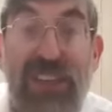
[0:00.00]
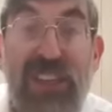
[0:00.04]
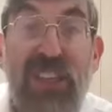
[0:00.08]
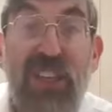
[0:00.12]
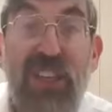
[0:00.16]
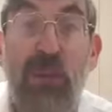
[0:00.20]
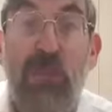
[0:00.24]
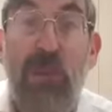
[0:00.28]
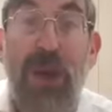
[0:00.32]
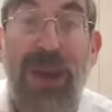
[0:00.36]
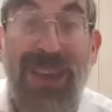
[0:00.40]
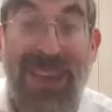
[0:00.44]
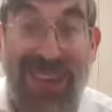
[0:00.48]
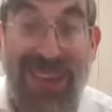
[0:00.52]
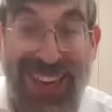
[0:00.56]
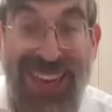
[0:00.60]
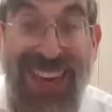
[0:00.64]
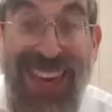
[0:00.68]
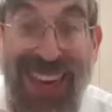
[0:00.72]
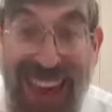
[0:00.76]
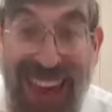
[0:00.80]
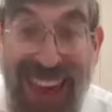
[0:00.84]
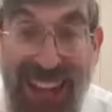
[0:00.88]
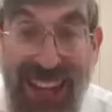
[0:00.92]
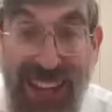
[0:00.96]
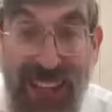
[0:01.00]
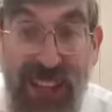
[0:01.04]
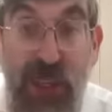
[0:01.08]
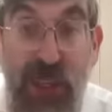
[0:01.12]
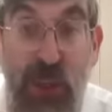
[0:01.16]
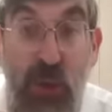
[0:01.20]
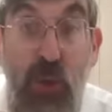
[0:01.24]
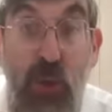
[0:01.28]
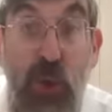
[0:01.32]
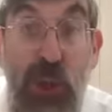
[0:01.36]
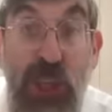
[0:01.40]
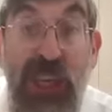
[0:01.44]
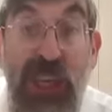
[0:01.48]
So by a get,
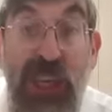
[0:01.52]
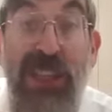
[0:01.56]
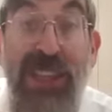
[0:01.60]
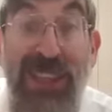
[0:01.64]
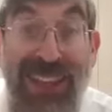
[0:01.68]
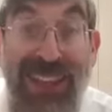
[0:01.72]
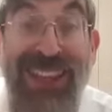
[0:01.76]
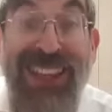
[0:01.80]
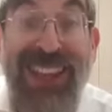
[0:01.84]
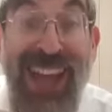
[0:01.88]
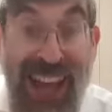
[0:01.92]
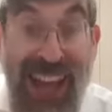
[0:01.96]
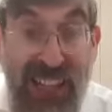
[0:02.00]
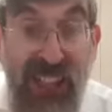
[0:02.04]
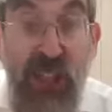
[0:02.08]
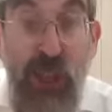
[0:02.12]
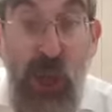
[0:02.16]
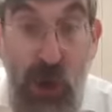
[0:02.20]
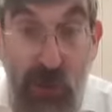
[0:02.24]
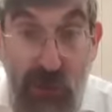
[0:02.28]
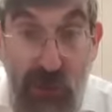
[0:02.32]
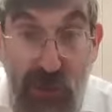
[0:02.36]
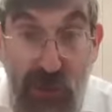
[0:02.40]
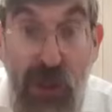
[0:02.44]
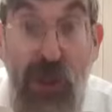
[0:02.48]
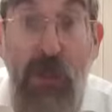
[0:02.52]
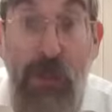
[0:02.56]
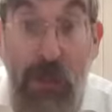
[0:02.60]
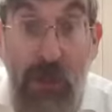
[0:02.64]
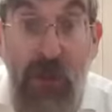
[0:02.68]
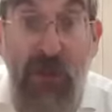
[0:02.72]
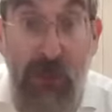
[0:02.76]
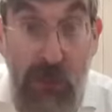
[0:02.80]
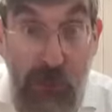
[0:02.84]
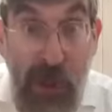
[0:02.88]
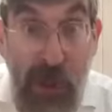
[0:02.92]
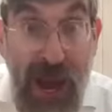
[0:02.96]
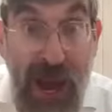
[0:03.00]
you need the das of the
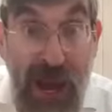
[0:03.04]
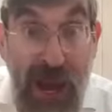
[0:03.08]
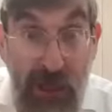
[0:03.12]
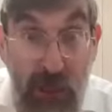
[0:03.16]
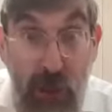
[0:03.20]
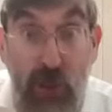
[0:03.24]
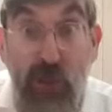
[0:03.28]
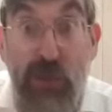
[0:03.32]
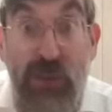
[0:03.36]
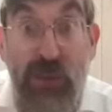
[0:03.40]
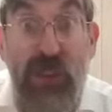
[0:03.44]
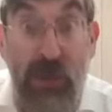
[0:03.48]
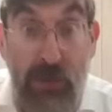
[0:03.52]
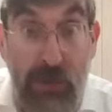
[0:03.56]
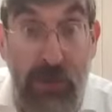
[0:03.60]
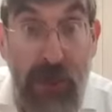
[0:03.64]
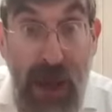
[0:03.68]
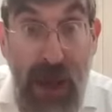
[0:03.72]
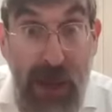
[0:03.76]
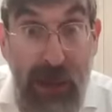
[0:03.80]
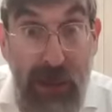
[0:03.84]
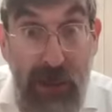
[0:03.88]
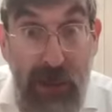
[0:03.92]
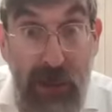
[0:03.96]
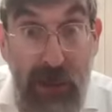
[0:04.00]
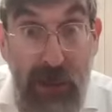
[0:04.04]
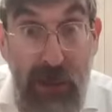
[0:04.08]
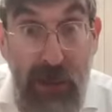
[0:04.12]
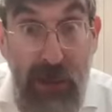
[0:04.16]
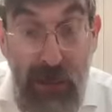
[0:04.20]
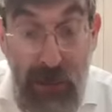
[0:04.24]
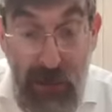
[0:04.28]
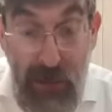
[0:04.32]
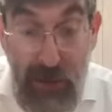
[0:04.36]
baal, who's the makna.